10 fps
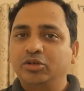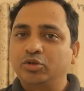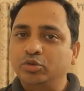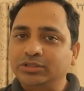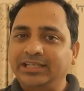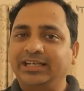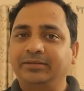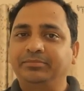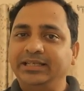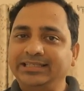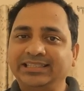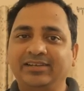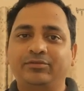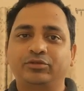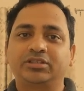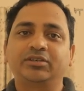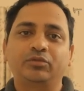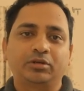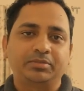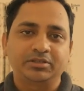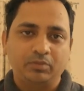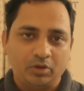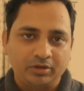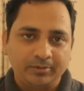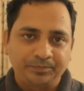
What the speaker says: to set up a self-hosted WordPress blog.